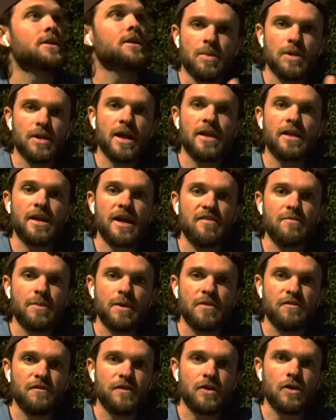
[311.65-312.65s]
But lately I've
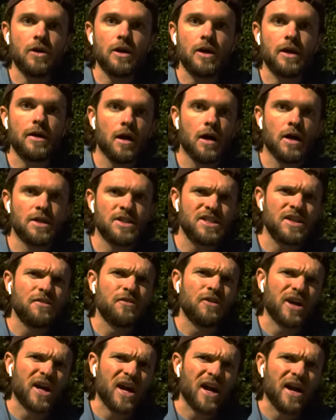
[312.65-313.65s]
been feeling a
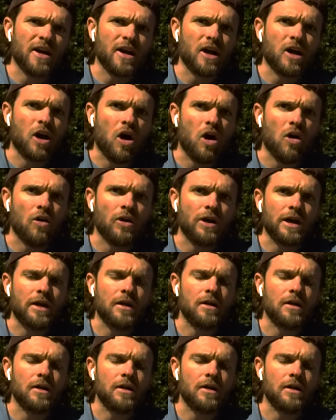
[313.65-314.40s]
different kind of calling.